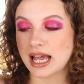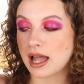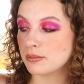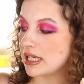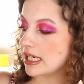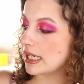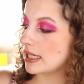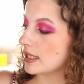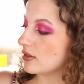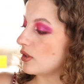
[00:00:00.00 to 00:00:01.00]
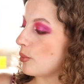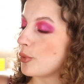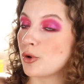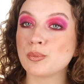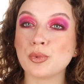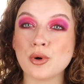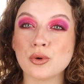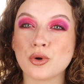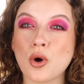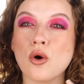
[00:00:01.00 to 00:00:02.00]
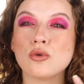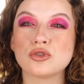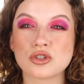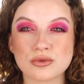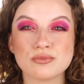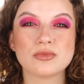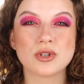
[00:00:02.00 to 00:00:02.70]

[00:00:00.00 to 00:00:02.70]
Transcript: I mean the purple goes